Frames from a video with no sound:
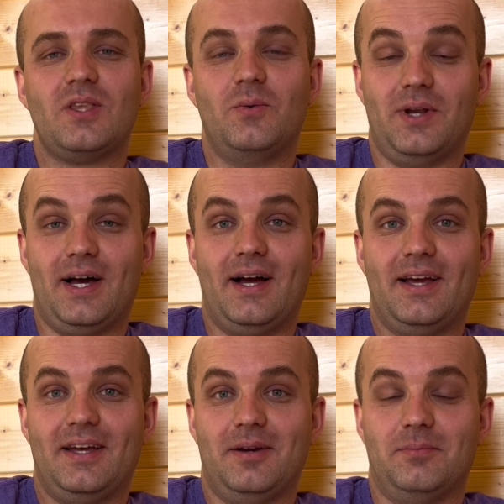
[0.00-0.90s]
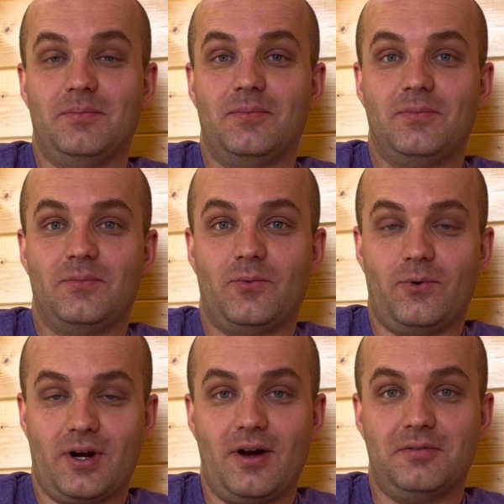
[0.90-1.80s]
When I am
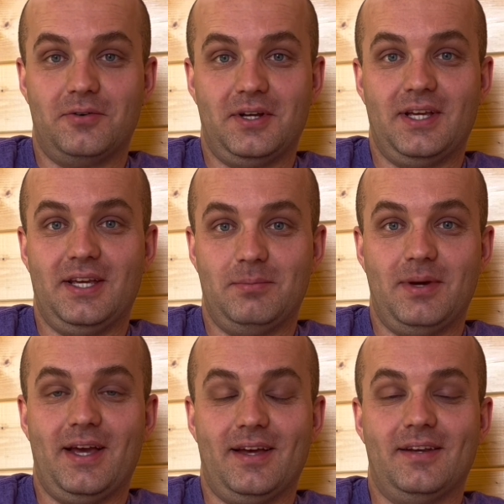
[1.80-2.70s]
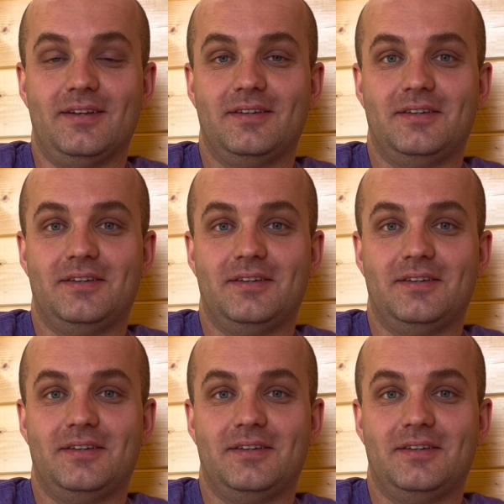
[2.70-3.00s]
recovering in bed,